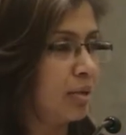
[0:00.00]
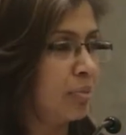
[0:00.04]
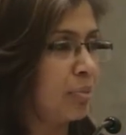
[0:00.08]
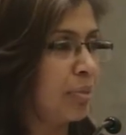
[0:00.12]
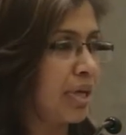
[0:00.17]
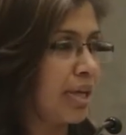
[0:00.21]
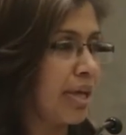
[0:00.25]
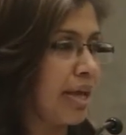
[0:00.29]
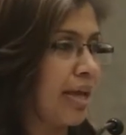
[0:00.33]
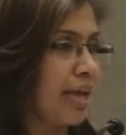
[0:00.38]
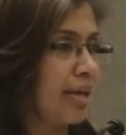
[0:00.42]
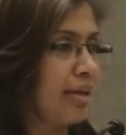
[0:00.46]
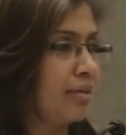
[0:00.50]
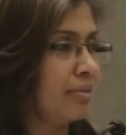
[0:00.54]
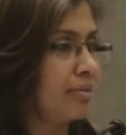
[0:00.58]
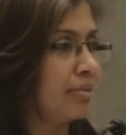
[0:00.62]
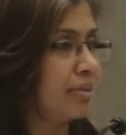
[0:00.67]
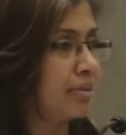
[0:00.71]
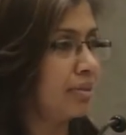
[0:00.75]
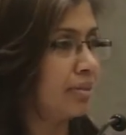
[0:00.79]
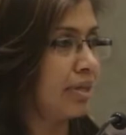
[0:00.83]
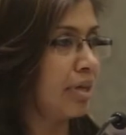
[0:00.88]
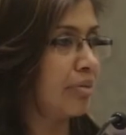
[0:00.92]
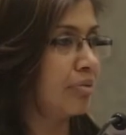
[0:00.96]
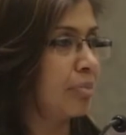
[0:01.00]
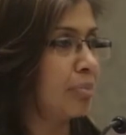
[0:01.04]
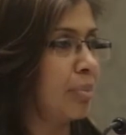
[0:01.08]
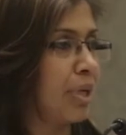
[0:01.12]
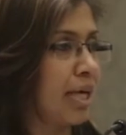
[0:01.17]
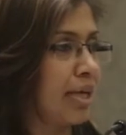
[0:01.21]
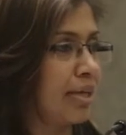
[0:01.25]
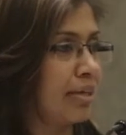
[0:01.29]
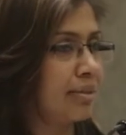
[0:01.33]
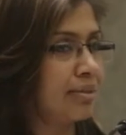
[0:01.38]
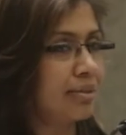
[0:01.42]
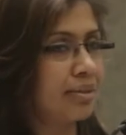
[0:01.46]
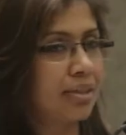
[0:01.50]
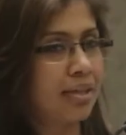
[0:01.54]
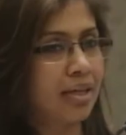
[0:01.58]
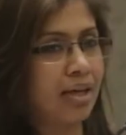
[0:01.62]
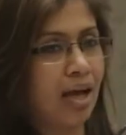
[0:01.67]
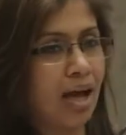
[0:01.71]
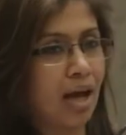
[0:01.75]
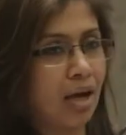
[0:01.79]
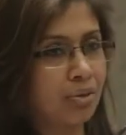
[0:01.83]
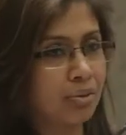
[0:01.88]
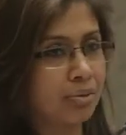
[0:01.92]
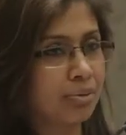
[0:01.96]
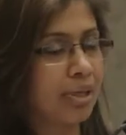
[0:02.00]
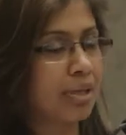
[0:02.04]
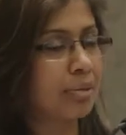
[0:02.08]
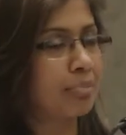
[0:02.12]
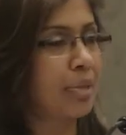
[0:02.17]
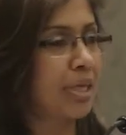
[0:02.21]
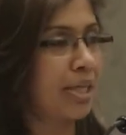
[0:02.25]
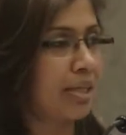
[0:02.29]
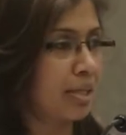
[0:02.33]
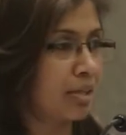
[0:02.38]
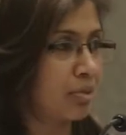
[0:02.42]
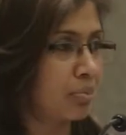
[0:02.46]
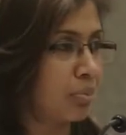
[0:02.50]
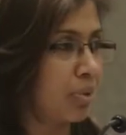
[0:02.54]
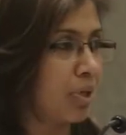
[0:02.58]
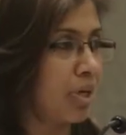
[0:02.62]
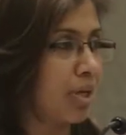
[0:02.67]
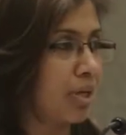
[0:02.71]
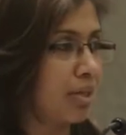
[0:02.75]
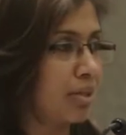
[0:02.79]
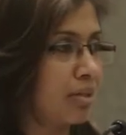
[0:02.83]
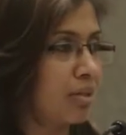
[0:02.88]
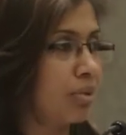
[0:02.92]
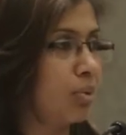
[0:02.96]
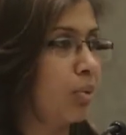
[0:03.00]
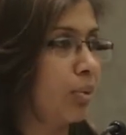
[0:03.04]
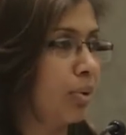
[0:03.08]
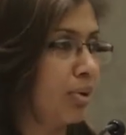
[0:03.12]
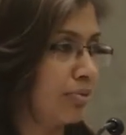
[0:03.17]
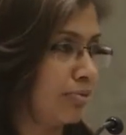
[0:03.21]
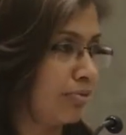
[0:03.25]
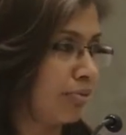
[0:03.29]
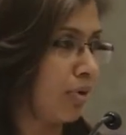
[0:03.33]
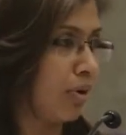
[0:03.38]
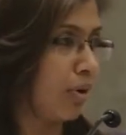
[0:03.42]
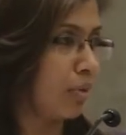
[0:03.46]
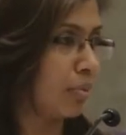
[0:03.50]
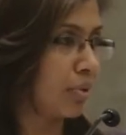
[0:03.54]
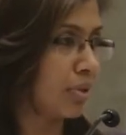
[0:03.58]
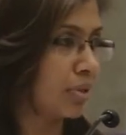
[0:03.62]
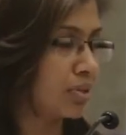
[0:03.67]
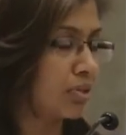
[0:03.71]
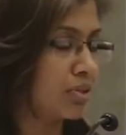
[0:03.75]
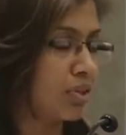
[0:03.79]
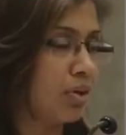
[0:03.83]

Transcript: But hey, never mind, how do I make it work going forward?